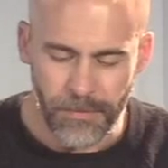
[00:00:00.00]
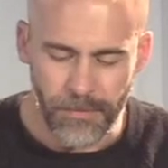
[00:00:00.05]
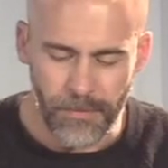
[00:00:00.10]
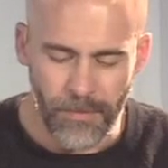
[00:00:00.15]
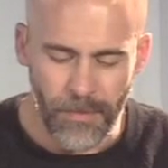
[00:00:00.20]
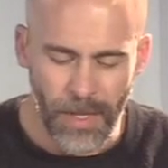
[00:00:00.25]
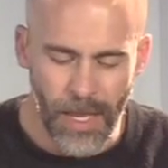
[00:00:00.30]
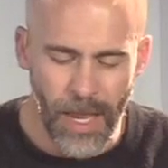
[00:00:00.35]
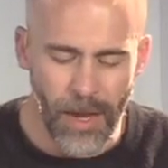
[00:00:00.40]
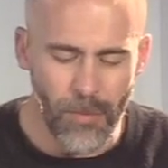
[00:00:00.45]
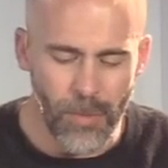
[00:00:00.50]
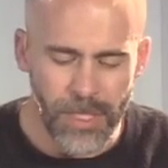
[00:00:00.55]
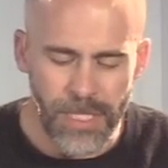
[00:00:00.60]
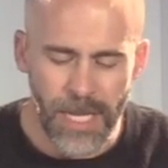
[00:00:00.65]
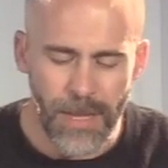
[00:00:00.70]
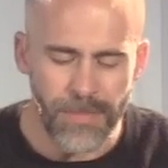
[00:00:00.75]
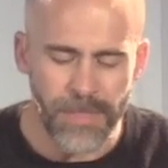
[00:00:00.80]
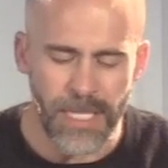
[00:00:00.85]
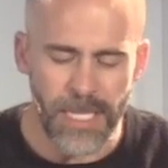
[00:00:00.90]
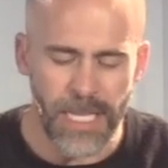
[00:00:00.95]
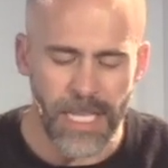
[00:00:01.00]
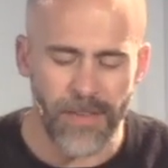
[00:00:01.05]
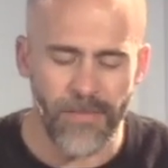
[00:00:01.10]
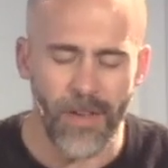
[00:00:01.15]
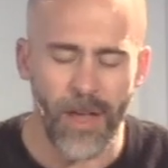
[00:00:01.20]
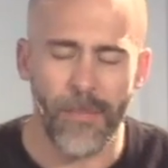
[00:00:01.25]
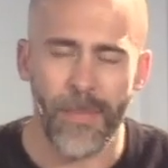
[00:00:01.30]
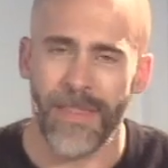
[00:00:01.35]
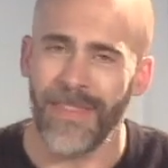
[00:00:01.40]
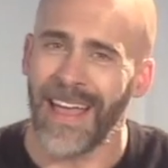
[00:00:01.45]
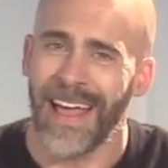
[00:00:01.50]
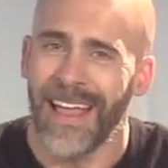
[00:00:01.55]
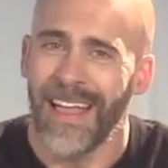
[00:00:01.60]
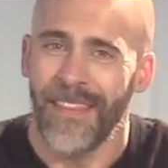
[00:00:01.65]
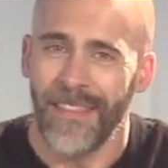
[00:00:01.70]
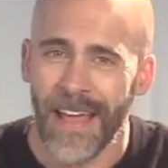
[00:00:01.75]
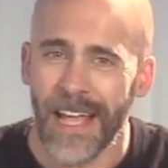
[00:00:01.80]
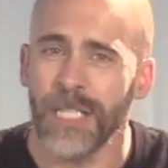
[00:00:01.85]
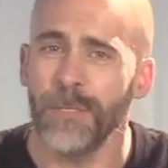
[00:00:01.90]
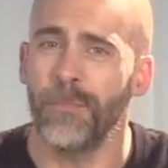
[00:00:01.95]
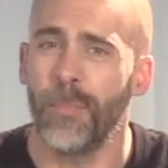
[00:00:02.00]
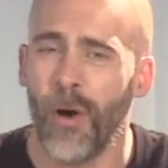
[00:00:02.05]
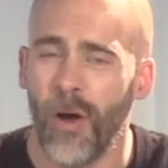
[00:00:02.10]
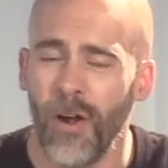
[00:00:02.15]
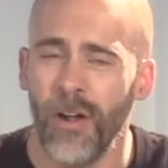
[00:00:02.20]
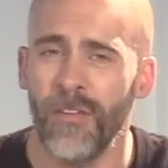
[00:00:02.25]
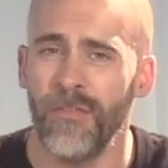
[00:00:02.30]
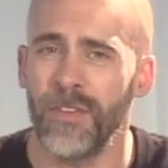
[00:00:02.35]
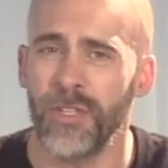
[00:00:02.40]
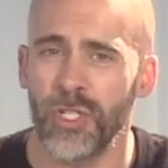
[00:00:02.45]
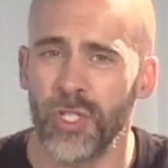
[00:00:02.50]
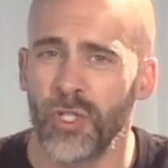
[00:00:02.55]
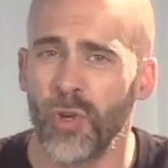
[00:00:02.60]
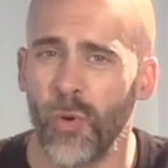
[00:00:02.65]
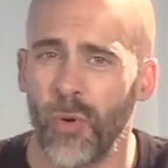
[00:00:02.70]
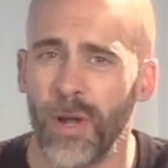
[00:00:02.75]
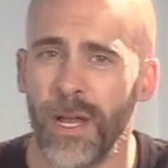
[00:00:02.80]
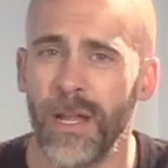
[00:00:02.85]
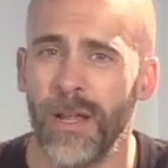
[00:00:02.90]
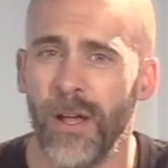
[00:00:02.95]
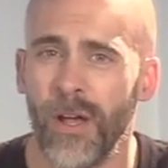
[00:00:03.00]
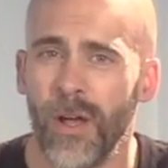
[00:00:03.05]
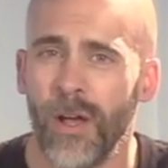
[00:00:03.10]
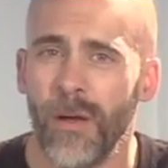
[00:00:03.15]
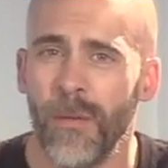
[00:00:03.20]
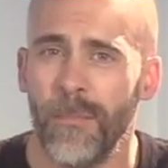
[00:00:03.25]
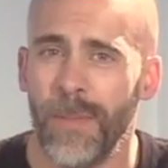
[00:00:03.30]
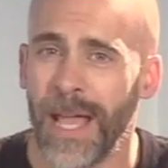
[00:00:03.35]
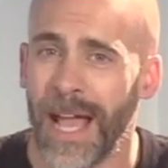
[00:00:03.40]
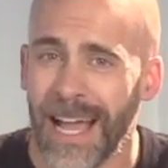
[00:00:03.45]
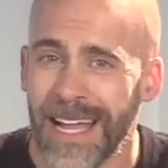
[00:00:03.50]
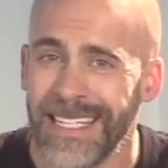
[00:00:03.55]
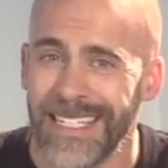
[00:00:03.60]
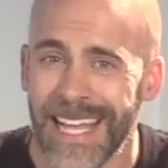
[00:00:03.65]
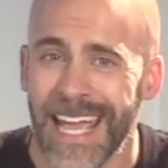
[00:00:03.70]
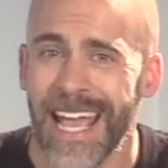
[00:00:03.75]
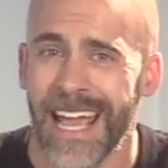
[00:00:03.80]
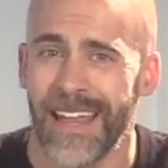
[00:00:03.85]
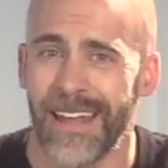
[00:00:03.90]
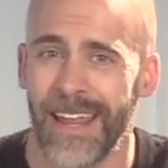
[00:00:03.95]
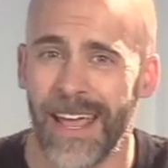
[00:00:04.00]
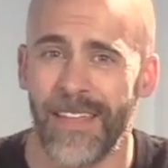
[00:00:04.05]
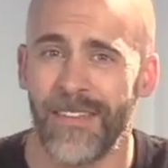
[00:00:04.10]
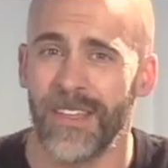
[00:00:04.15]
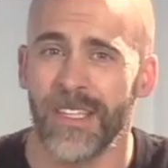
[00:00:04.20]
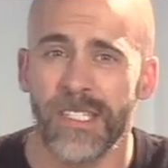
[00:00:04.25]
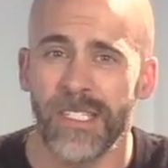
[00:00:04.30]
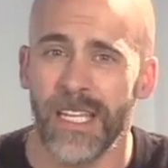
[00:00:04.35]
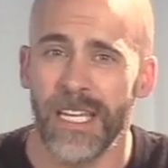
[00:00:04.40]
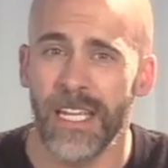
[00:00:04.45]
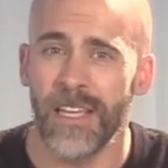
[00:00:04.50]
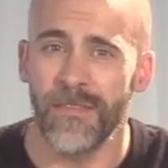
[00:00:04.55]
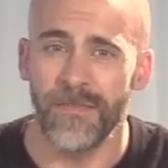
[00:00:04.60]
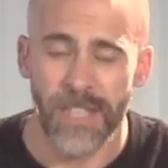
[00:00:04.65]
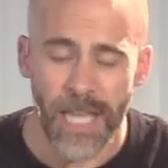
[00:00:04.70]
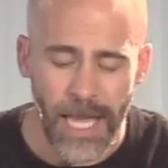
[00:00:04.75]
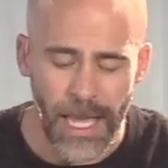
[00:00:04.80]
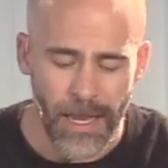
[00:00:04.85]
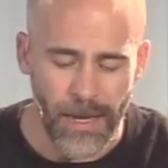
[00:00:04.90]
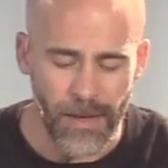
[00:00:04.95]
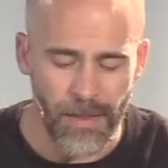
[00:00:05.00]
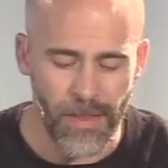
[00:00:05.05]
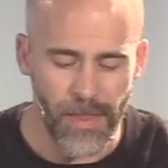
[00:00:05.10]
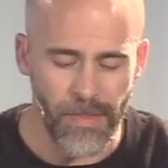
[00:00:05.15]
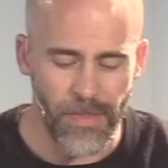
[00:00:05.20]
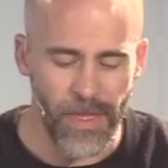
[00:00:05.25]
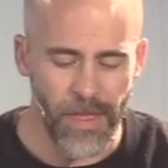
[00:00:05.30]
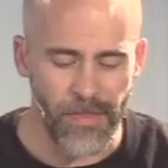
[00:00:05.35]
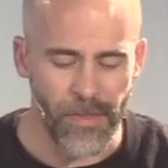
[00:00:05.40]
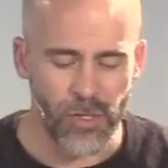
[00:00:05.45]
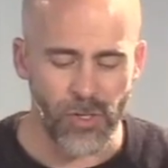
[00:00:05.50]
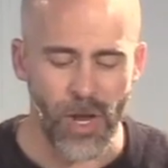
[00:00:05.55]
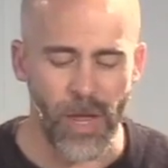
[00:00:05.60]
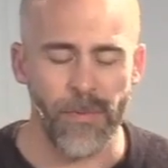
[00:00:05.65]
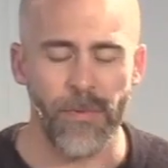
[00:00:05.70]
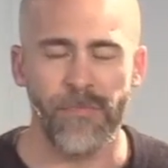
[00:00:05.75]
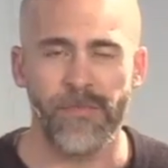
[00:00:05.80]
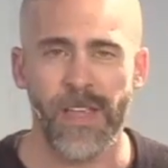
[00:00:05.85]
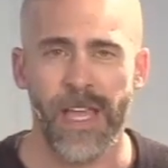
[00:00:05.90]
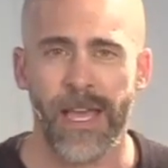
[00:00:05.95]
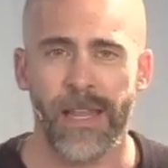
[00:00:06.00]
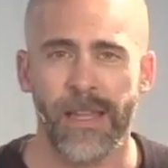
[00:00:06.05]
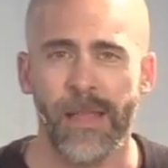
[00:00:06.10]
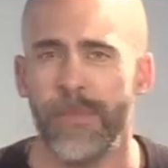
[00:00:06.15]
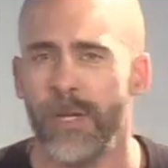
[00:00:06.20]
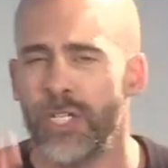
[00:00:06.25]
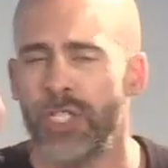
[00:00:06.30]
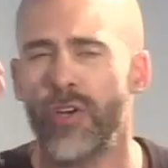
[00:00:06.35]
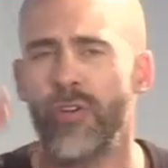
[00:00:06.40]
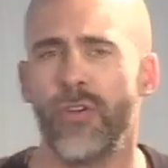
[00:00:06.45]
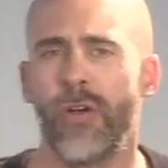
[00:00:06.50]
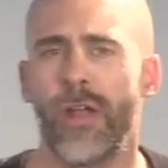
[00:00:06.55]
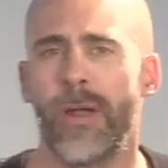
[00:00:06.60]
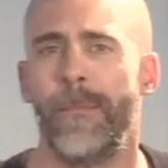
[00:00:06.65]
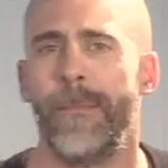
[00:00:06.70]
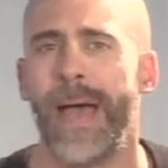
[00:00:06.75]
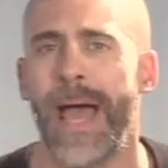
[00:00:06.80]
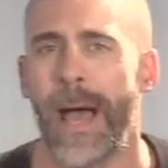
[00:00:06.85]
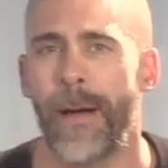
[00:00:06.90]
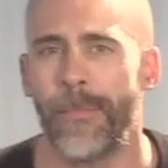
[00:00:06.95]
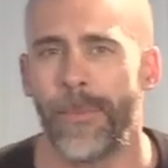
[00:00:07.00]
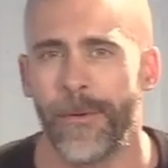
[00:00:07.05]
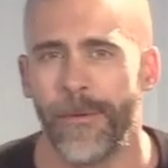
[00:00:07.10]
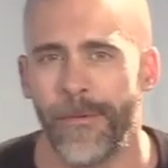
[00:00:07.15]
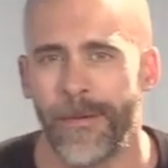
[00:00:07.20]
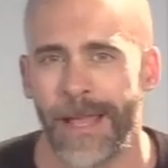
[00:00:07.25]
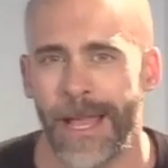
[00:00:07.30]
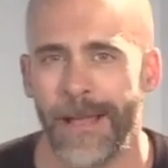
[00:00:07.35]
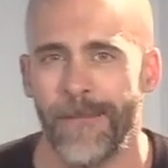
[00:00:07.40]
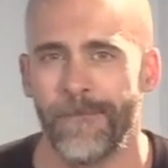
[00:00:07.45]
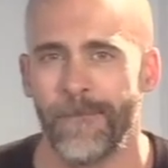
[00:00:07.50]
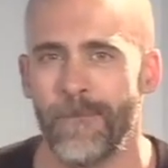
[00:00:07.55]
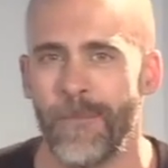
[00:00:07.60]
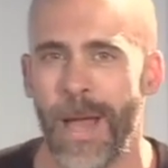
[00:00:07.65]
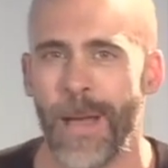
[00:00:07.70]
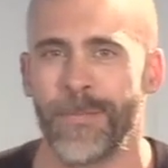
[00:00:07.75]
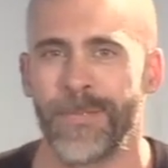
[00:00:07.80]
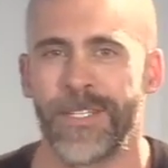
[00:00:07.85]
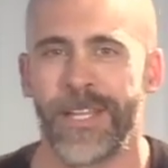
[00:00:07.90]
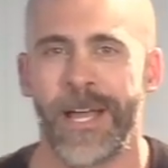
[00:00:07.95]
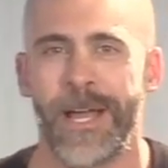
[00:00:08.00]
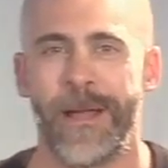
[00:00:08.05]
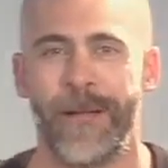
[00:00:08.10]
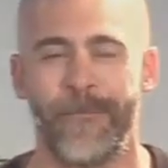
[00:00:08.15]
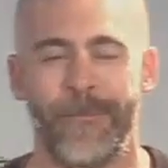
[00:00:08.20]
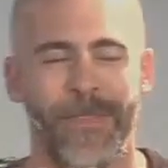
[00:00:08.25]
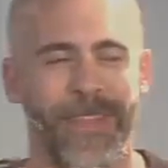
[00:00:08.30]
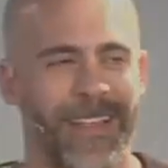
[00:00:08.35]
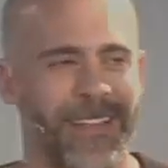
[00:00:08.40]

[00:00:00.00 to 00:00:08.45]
And we're tempted to give up. And that's part of the story behind Dan and the city of Dan and the tribe of Dan. Let me show you on a map, okay? Maps time.